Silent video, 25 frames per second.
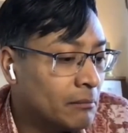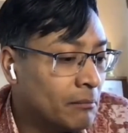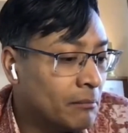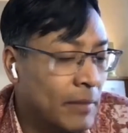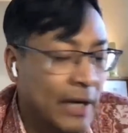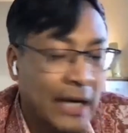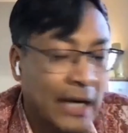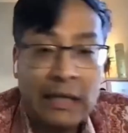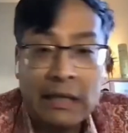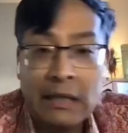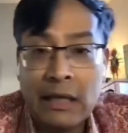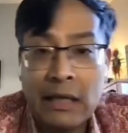
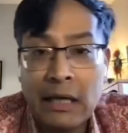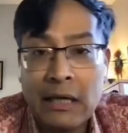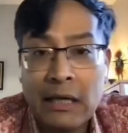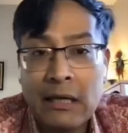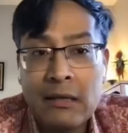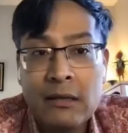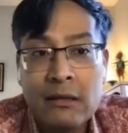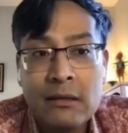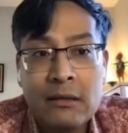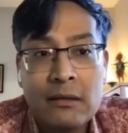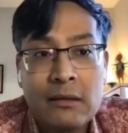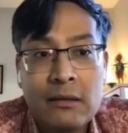by luck,
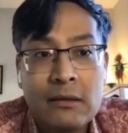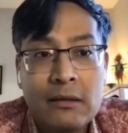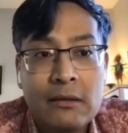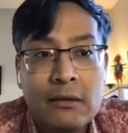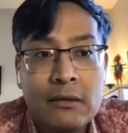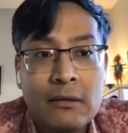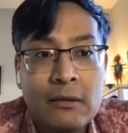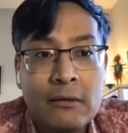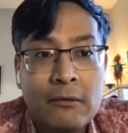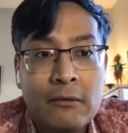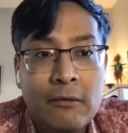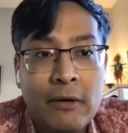
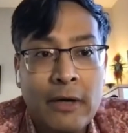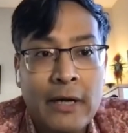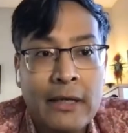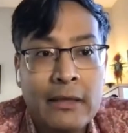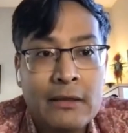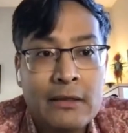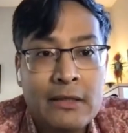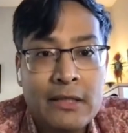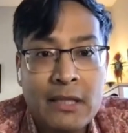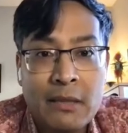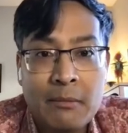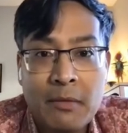
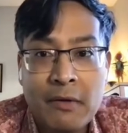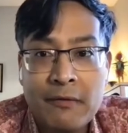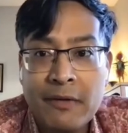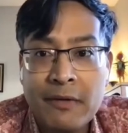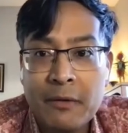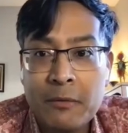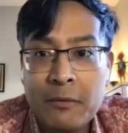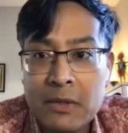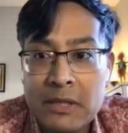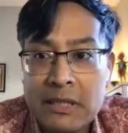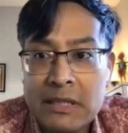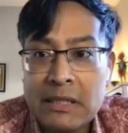right? Some of
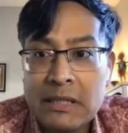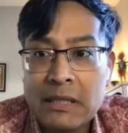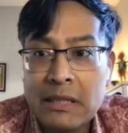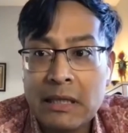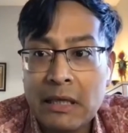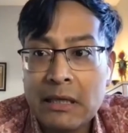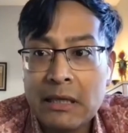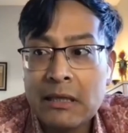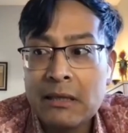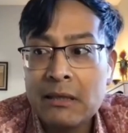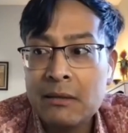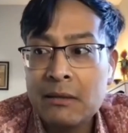it was
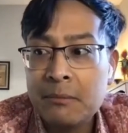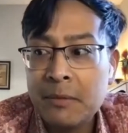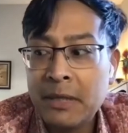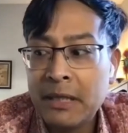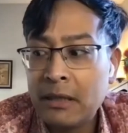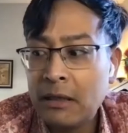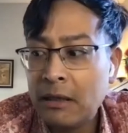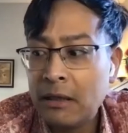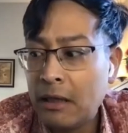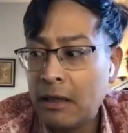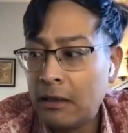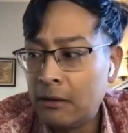luck,
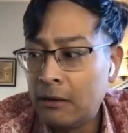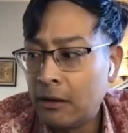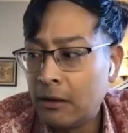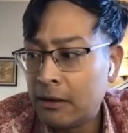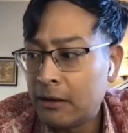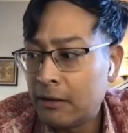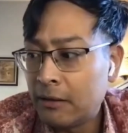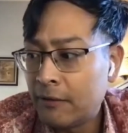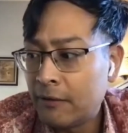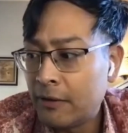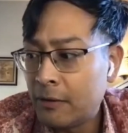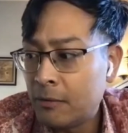but a
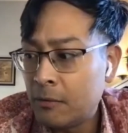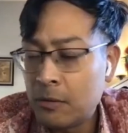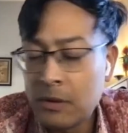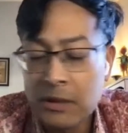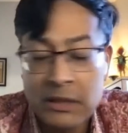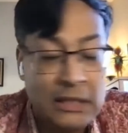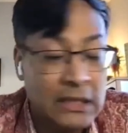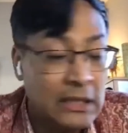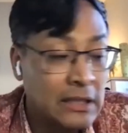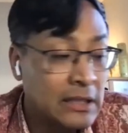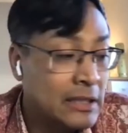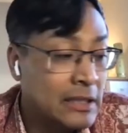lot of it
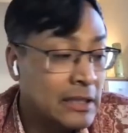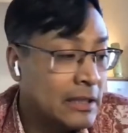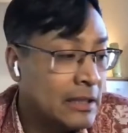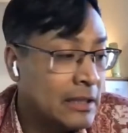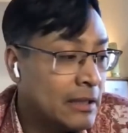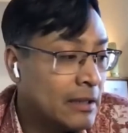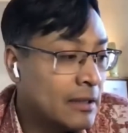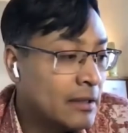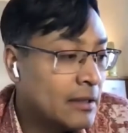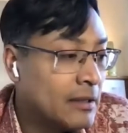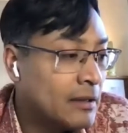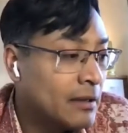was,
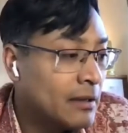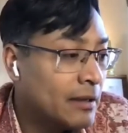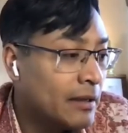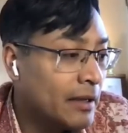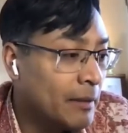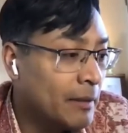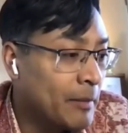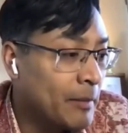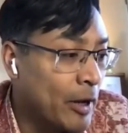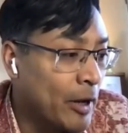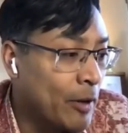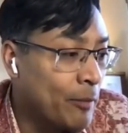
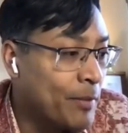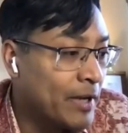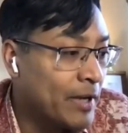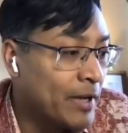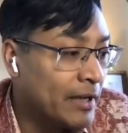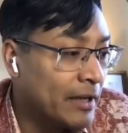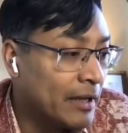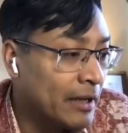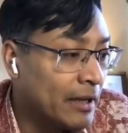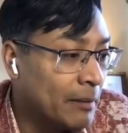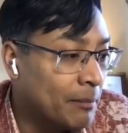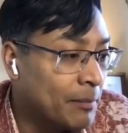in my
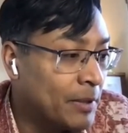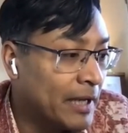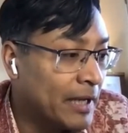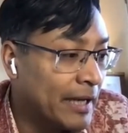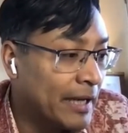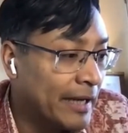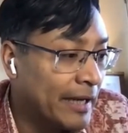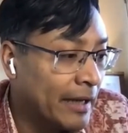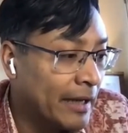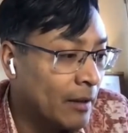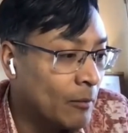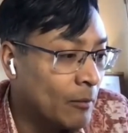opinion,
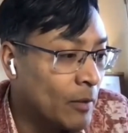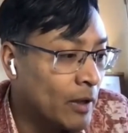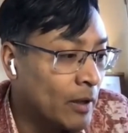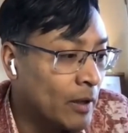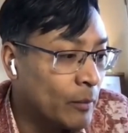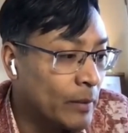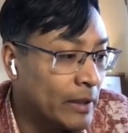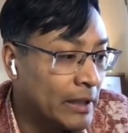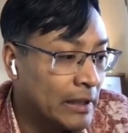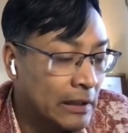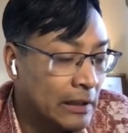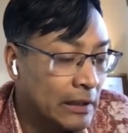applying
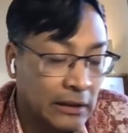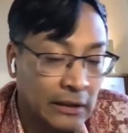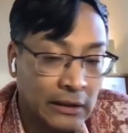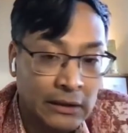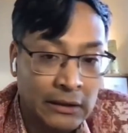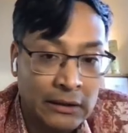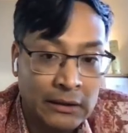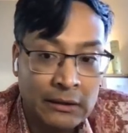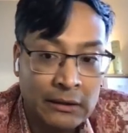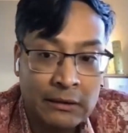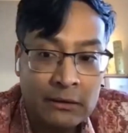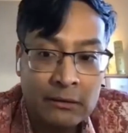what we
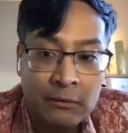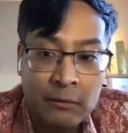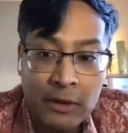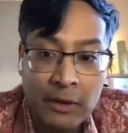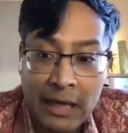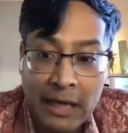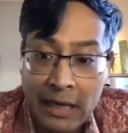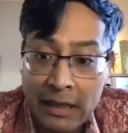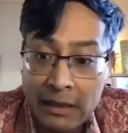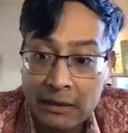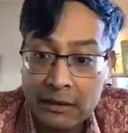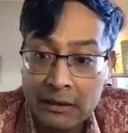learned,
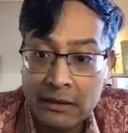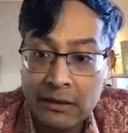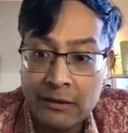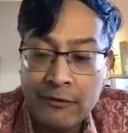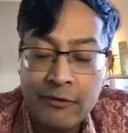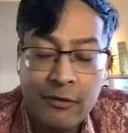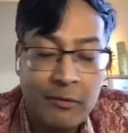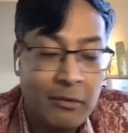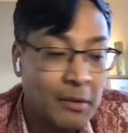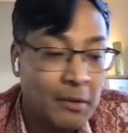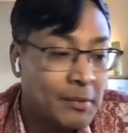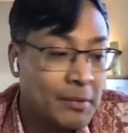what I
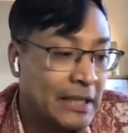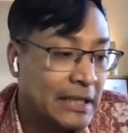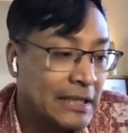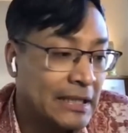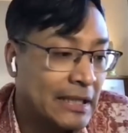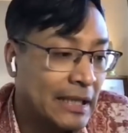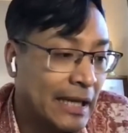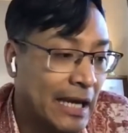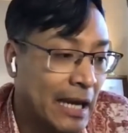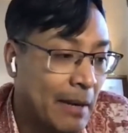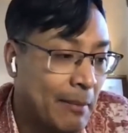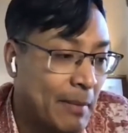learned from a
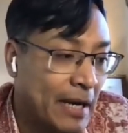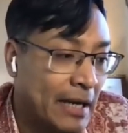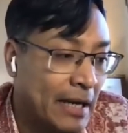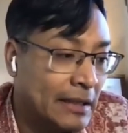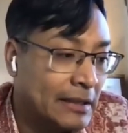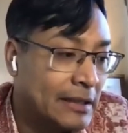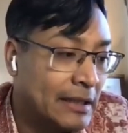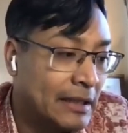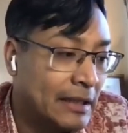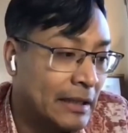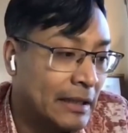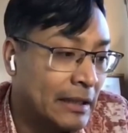place like
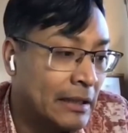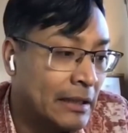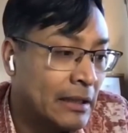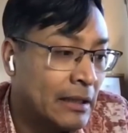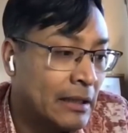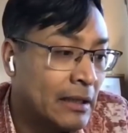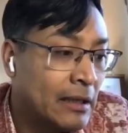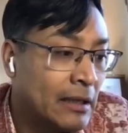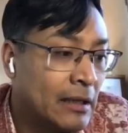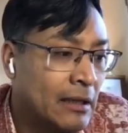MIT.